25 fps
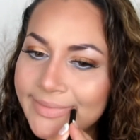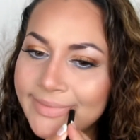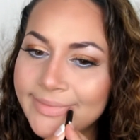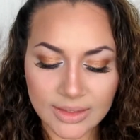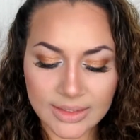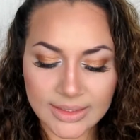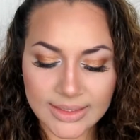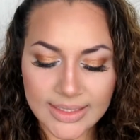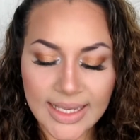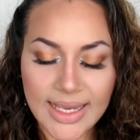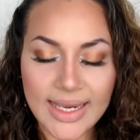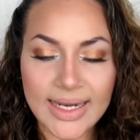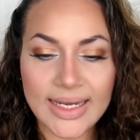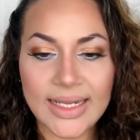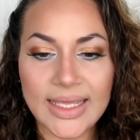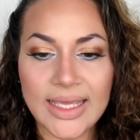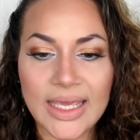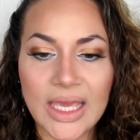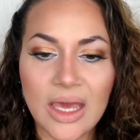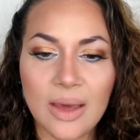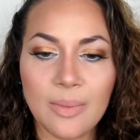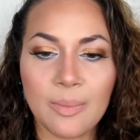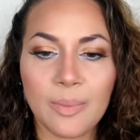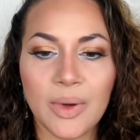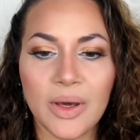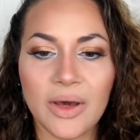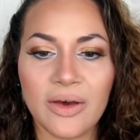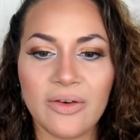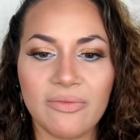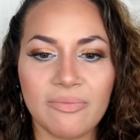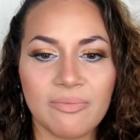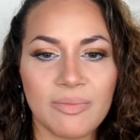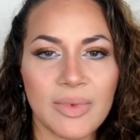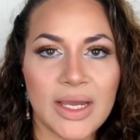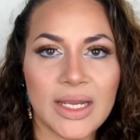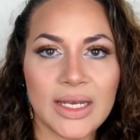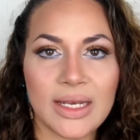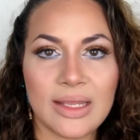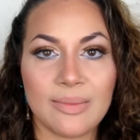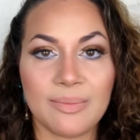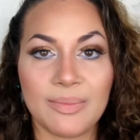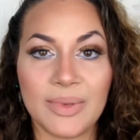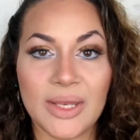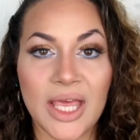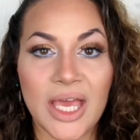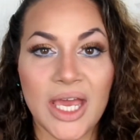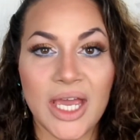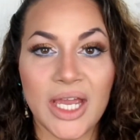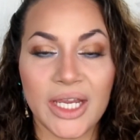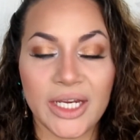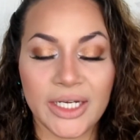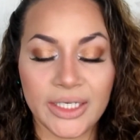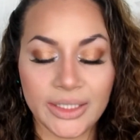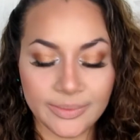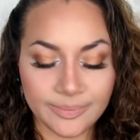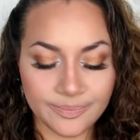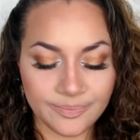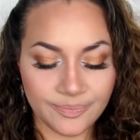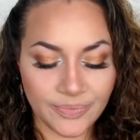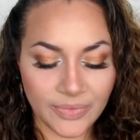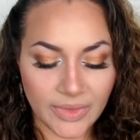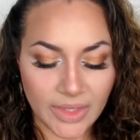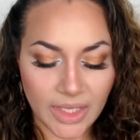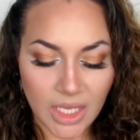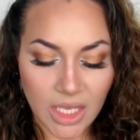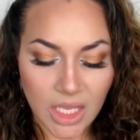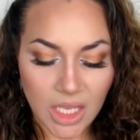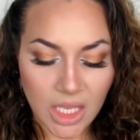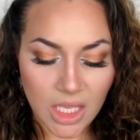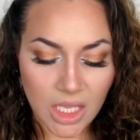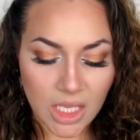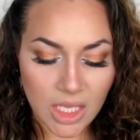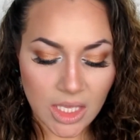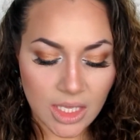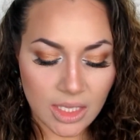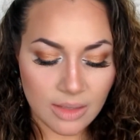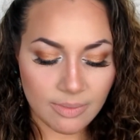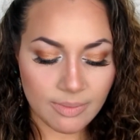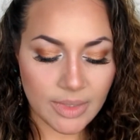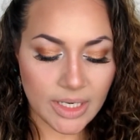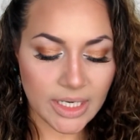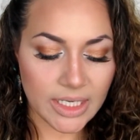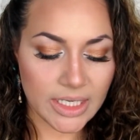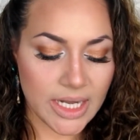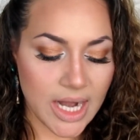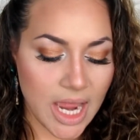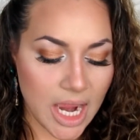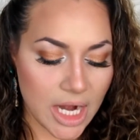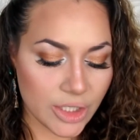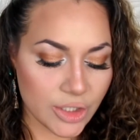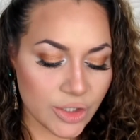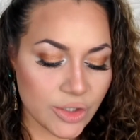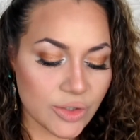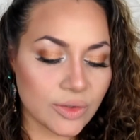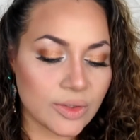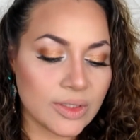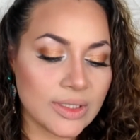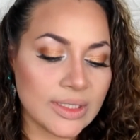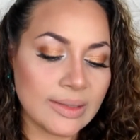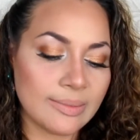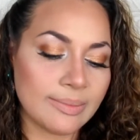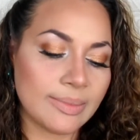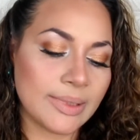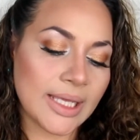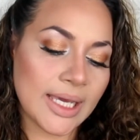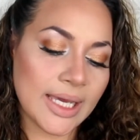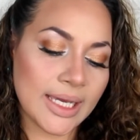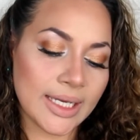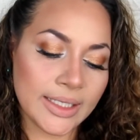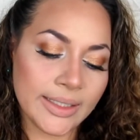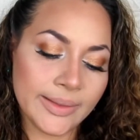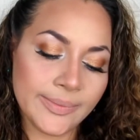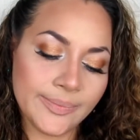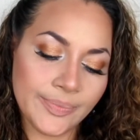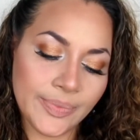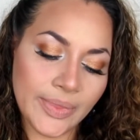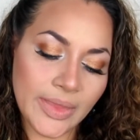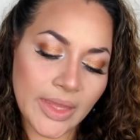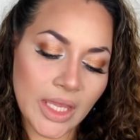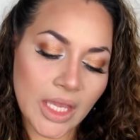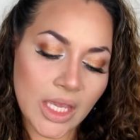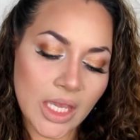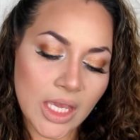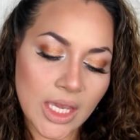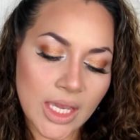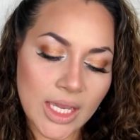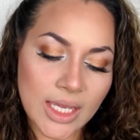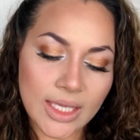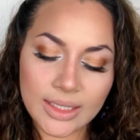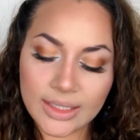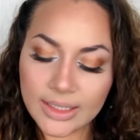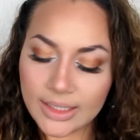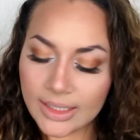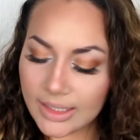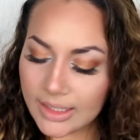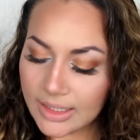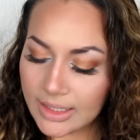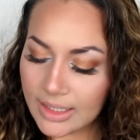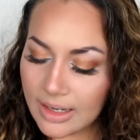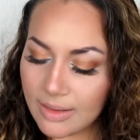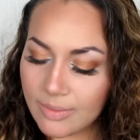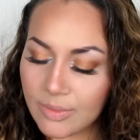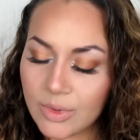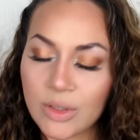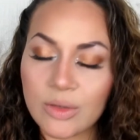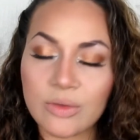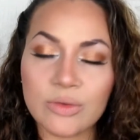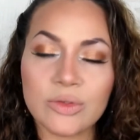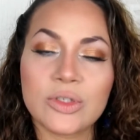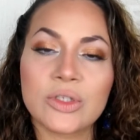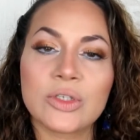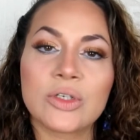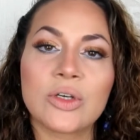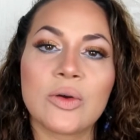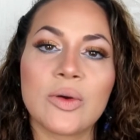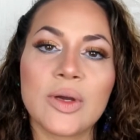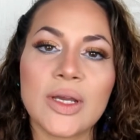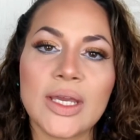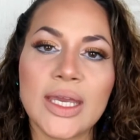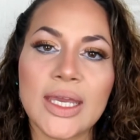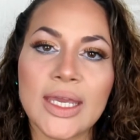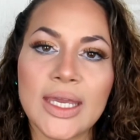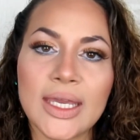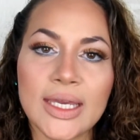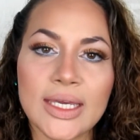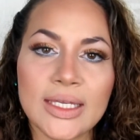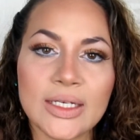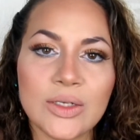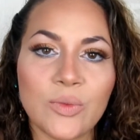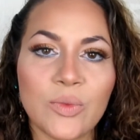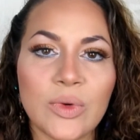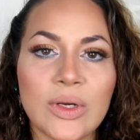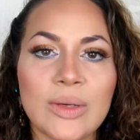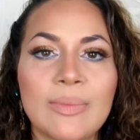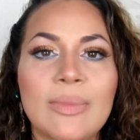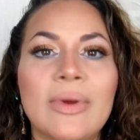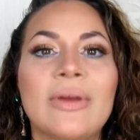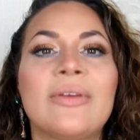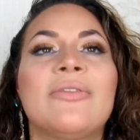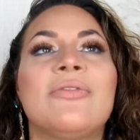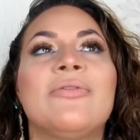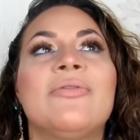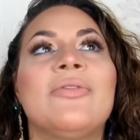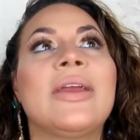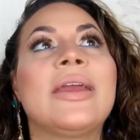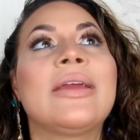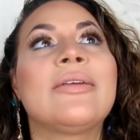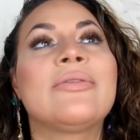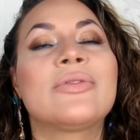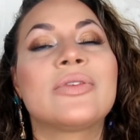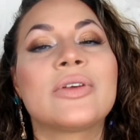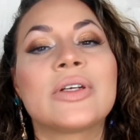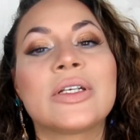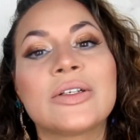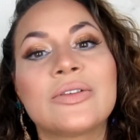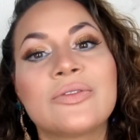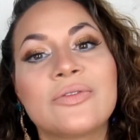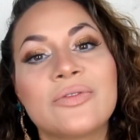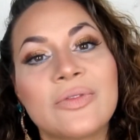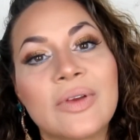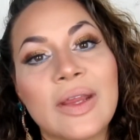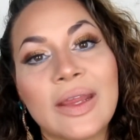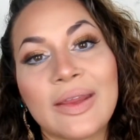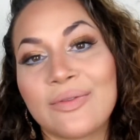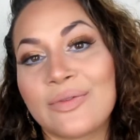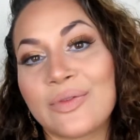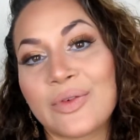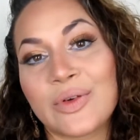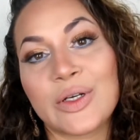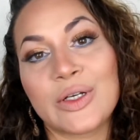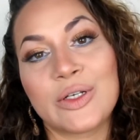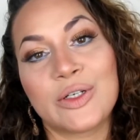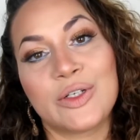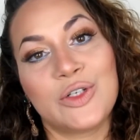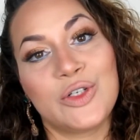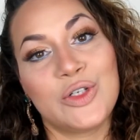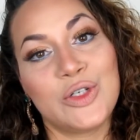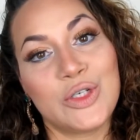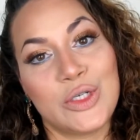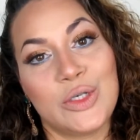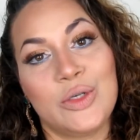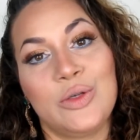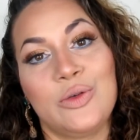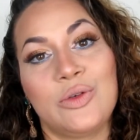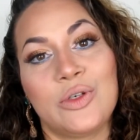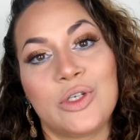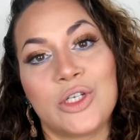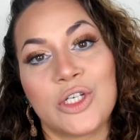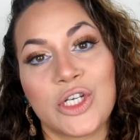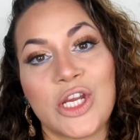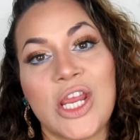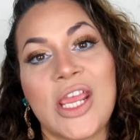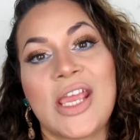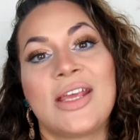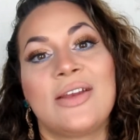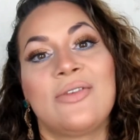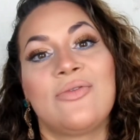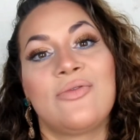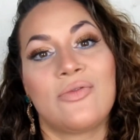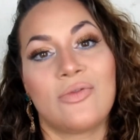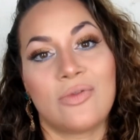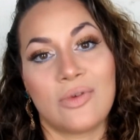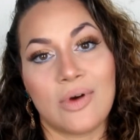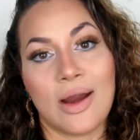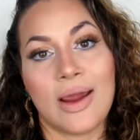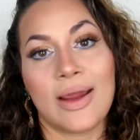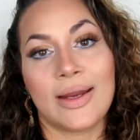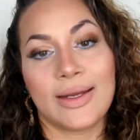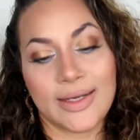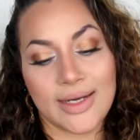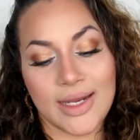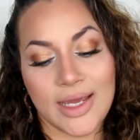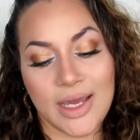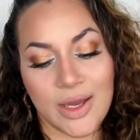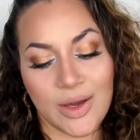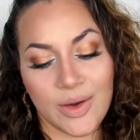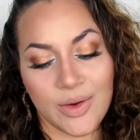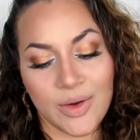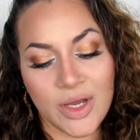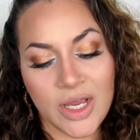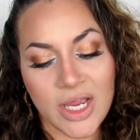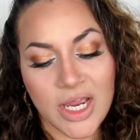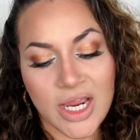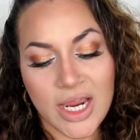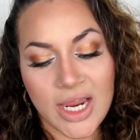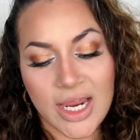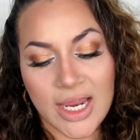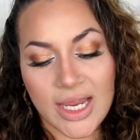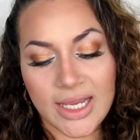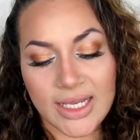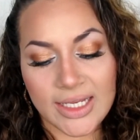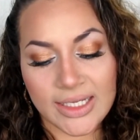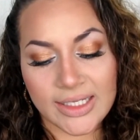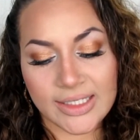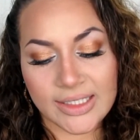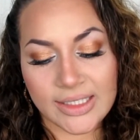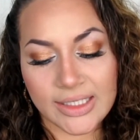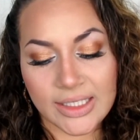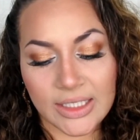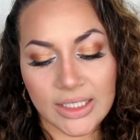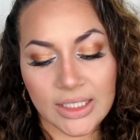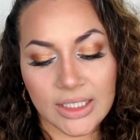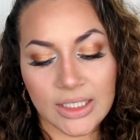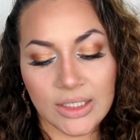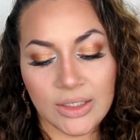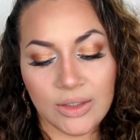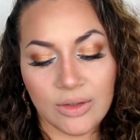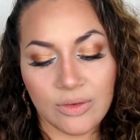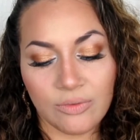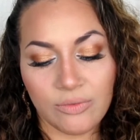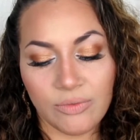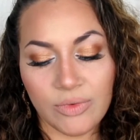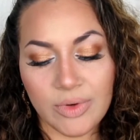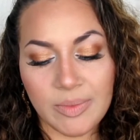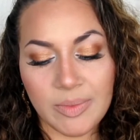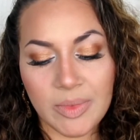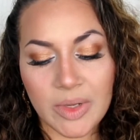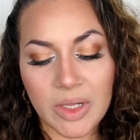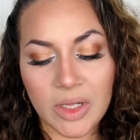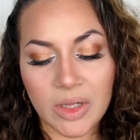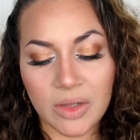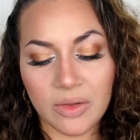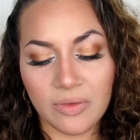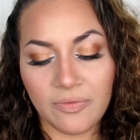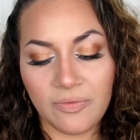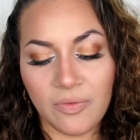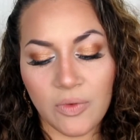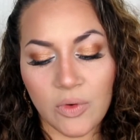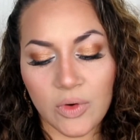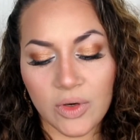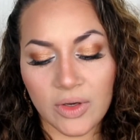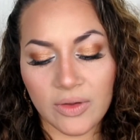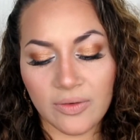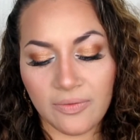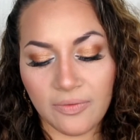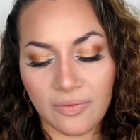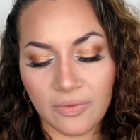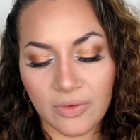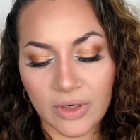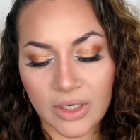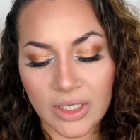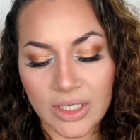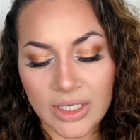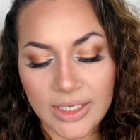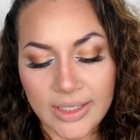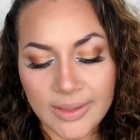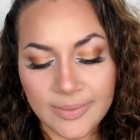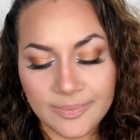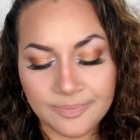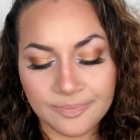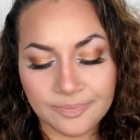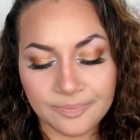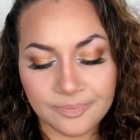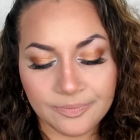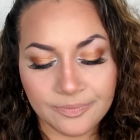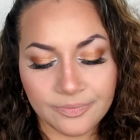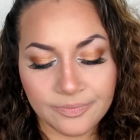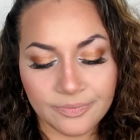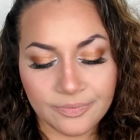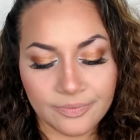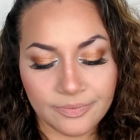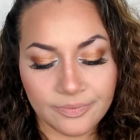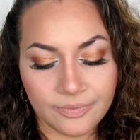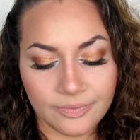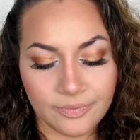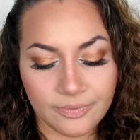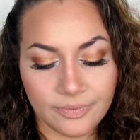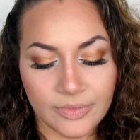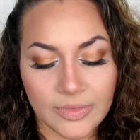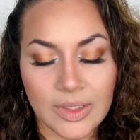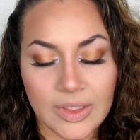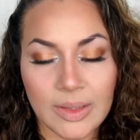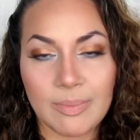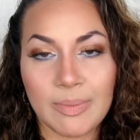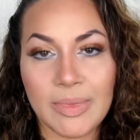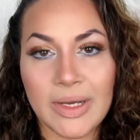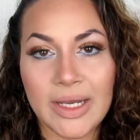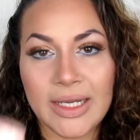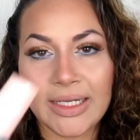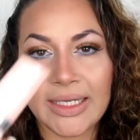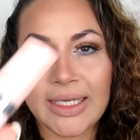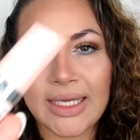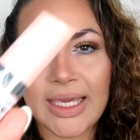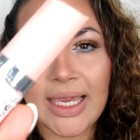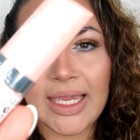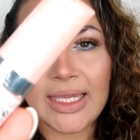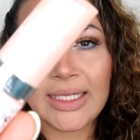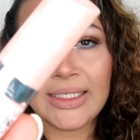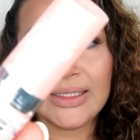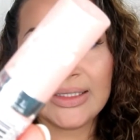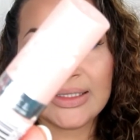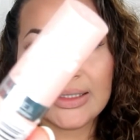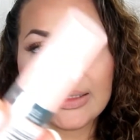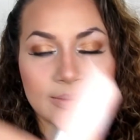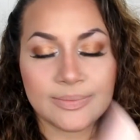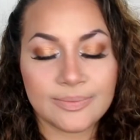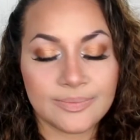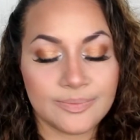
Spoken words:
Slightly above my lip line, my natural lip line, and then I'm going to go ahead with my favorite nude shade right now is the Rimmel 43 by Kate,